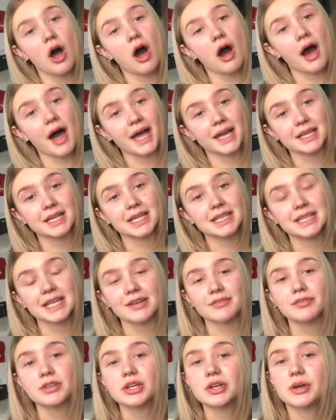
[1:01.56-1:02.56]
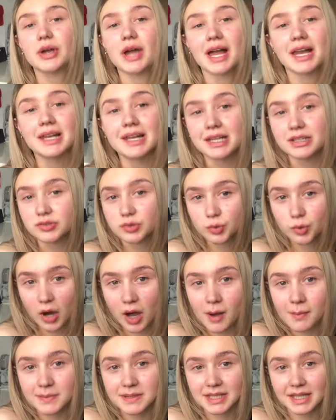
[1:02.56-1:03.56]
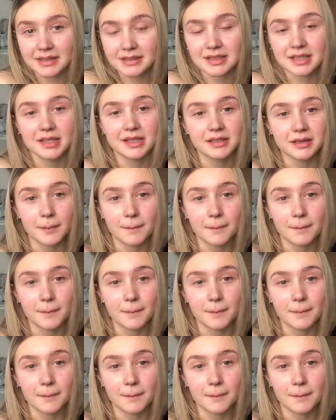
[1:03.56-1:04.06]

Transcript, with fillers: I could give you a little updated